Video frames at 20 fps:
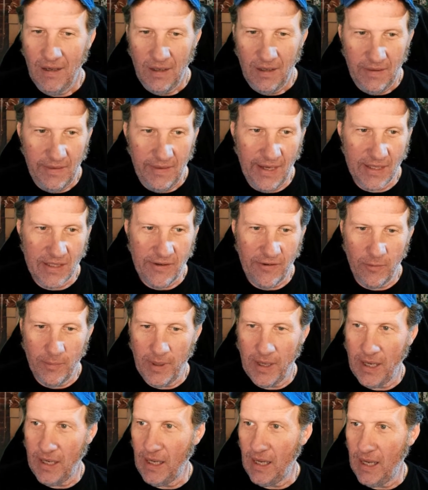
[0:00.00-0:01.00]
Thanks,
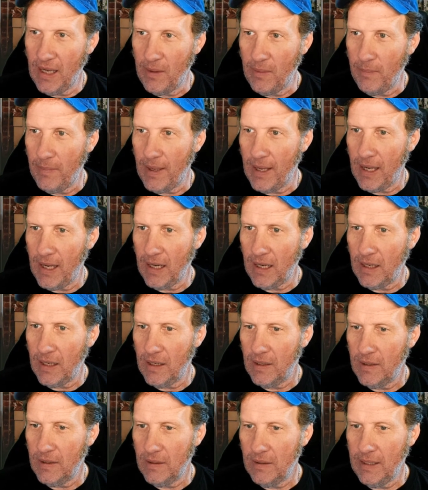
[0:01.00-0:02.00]
everybody. I am back.
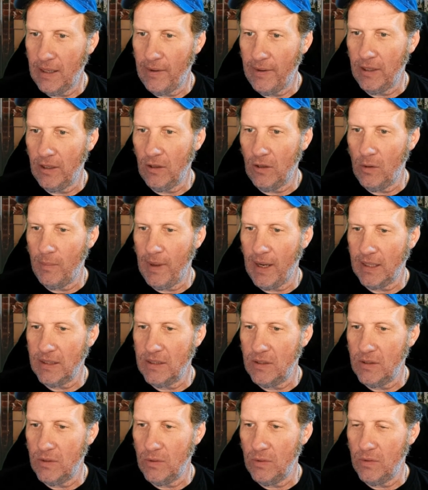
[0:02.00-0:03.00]
Now I could go back
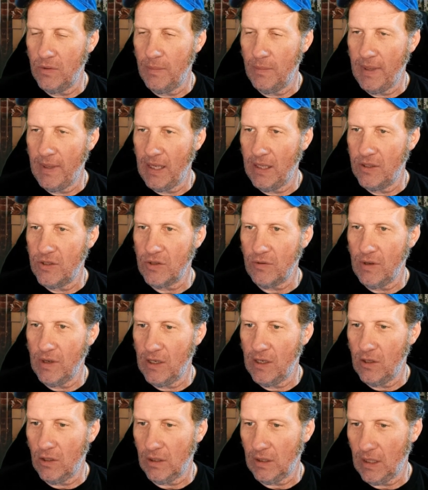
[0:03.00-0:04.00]
to the main screen and
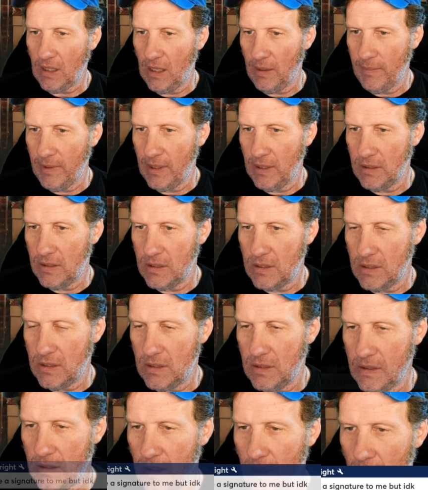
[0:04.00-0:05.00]
look at the
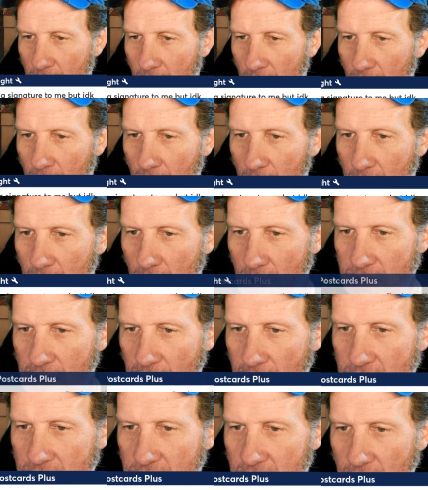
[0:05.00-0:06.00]
comments. Looks like
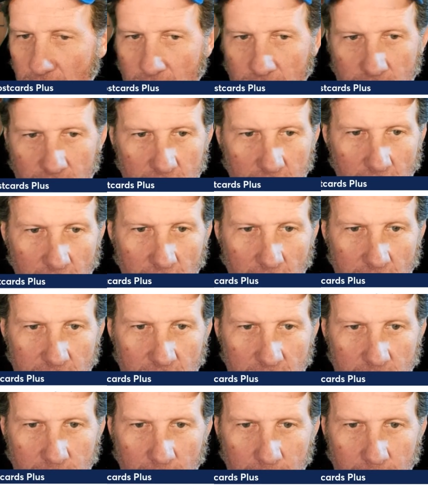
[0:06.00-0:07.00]
a signature. Keith
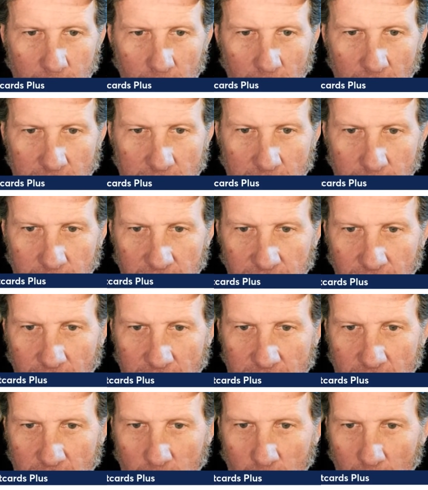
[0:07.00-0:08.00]
says maybe you can attempt to fix
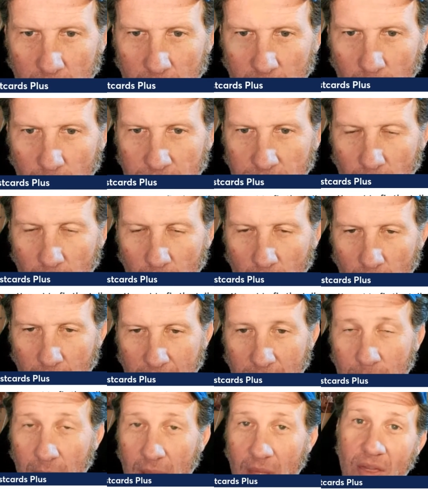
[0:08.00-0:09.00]
the toilet with your
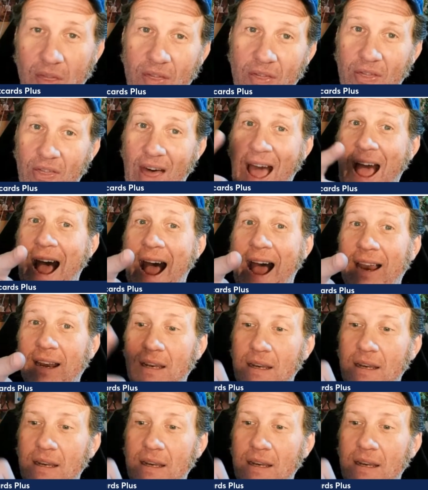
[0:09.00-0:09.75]
grabber. That